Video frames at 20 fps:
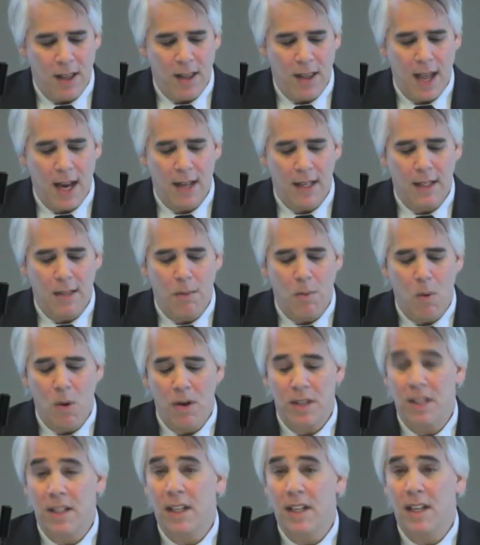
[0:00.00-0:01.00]
then it's a
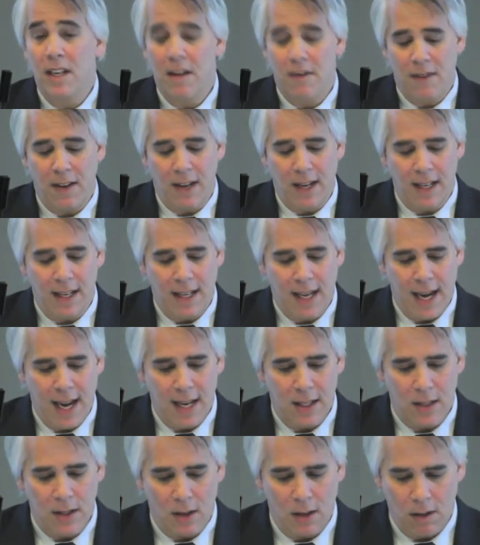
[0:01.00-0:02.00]
more significant
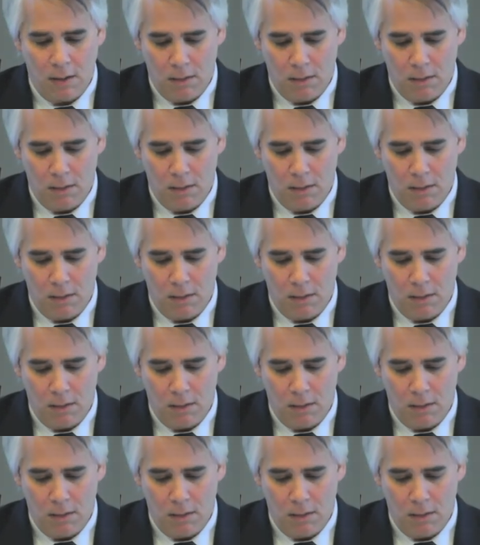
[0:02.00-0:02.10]
cancer.